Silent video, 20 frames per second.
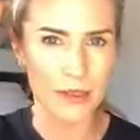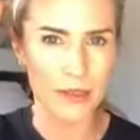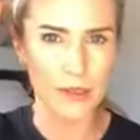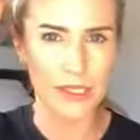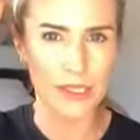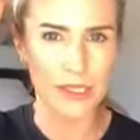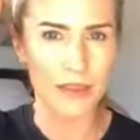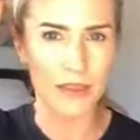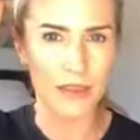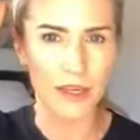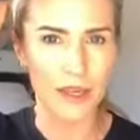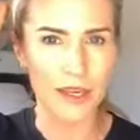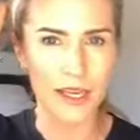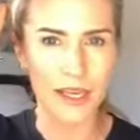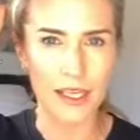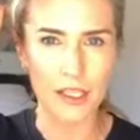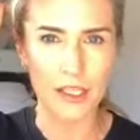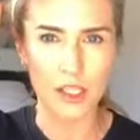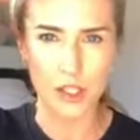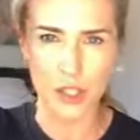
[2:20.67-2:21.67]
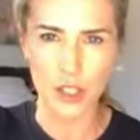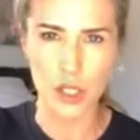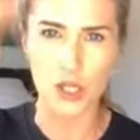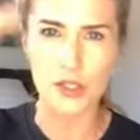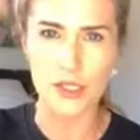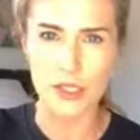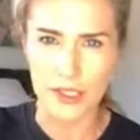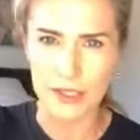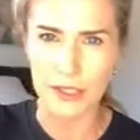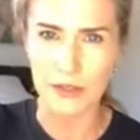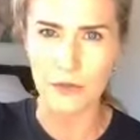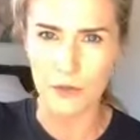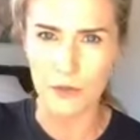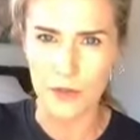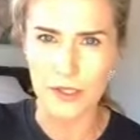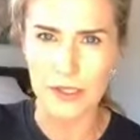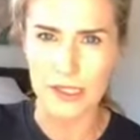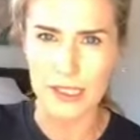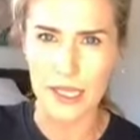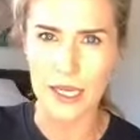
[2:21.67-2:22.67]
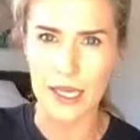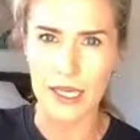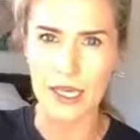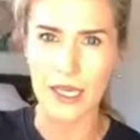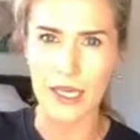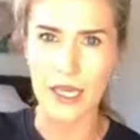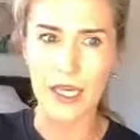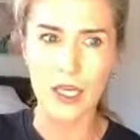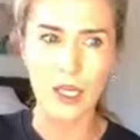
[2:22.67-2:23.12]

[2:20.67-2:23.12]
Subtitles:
wasn't it, that it just constantly feels like